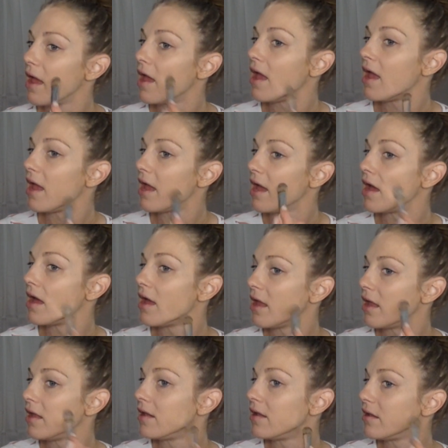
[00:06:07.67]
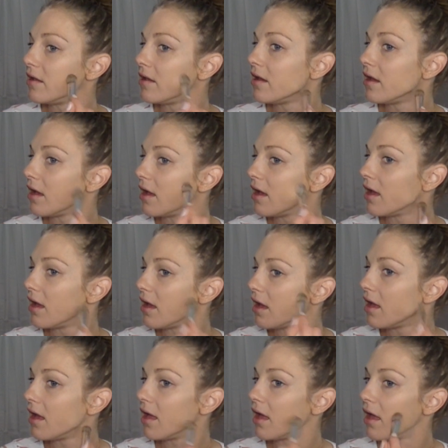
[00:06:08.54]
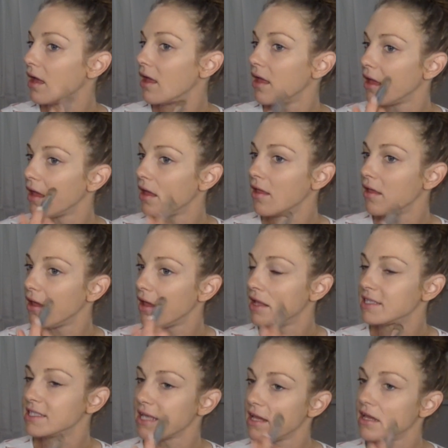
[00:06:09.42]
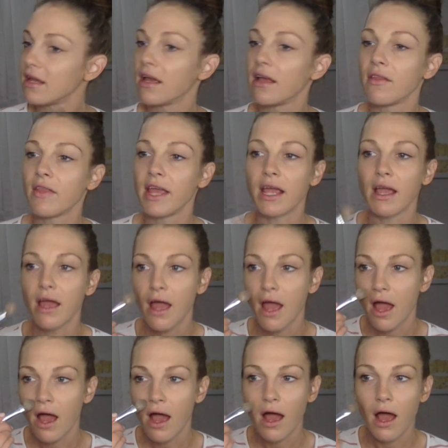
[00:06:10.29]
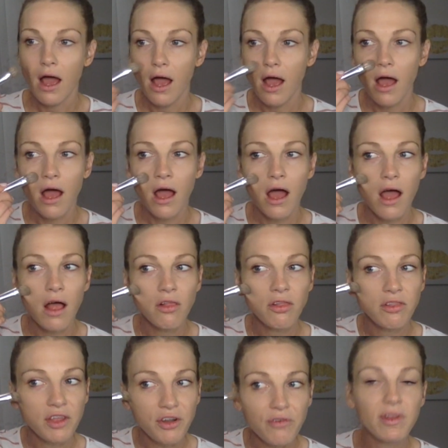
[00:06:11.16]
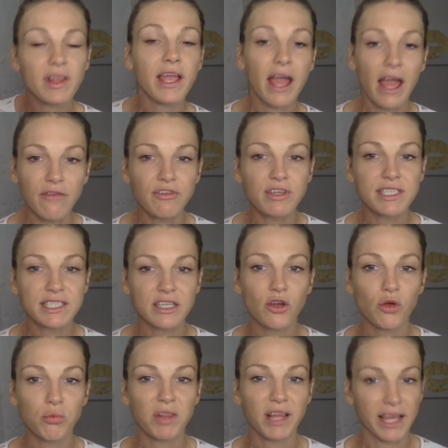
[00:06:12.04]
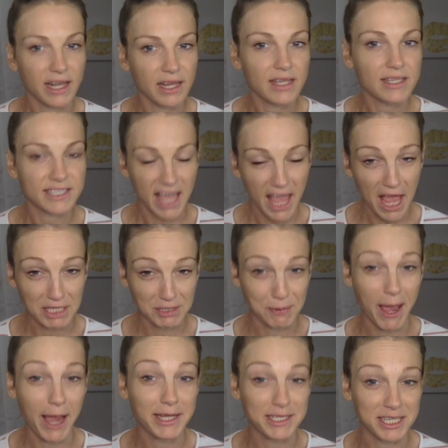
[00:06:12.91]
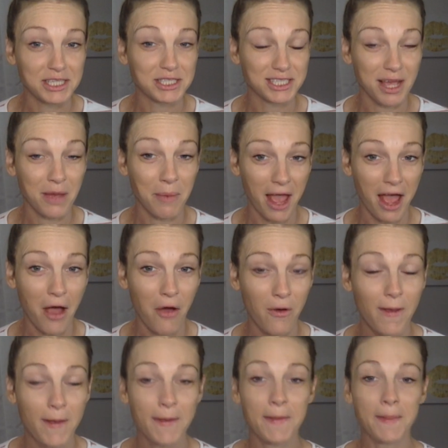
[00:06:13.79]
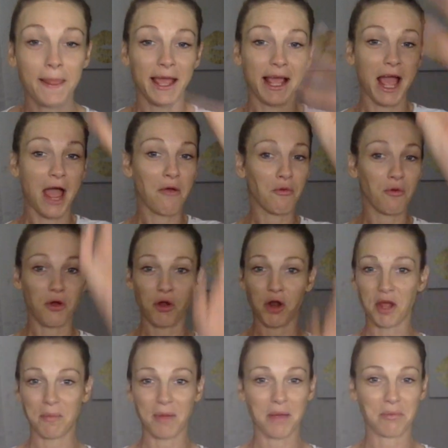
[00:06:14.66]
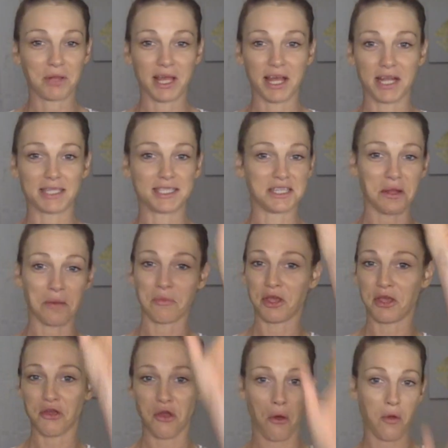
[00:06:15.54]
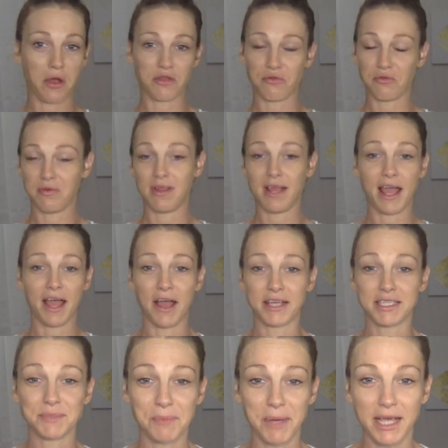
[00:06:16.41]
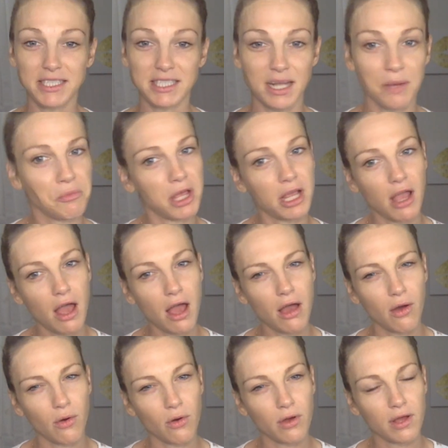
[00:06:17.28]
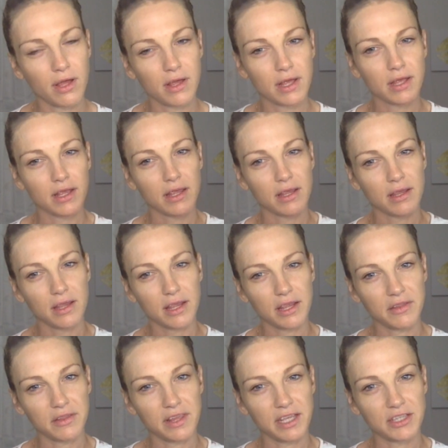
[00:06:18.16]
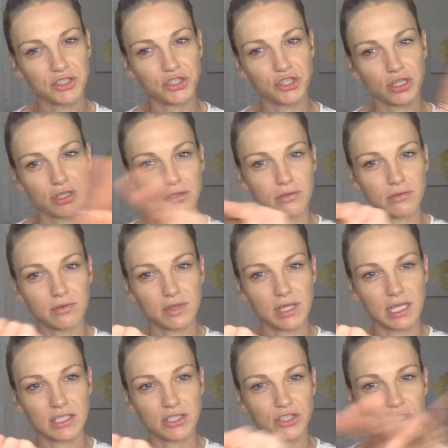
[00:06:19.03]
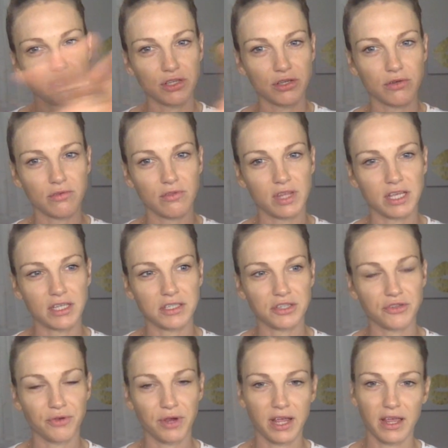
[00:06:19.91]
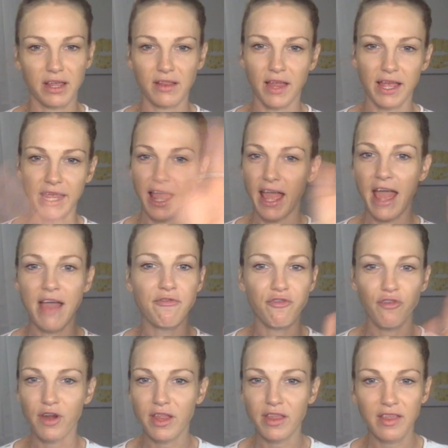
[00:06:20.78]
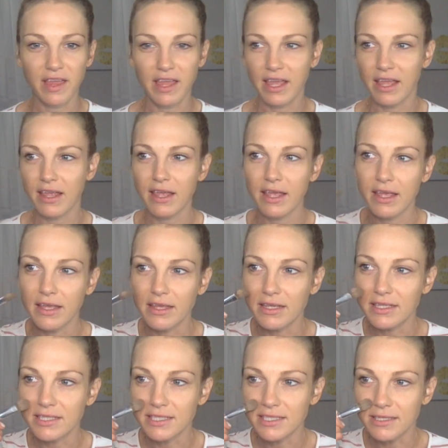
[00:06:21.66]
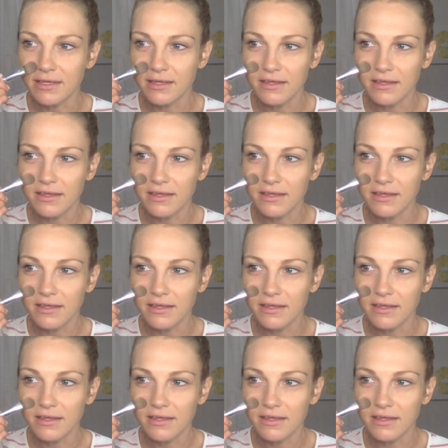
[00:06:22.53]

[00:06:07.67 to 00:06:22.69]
And it's like literally every single planet is aspecting somehow. Like I wrote on my planets and I'm like going through the aspects and I'm like, oh, these two, these three, like everything is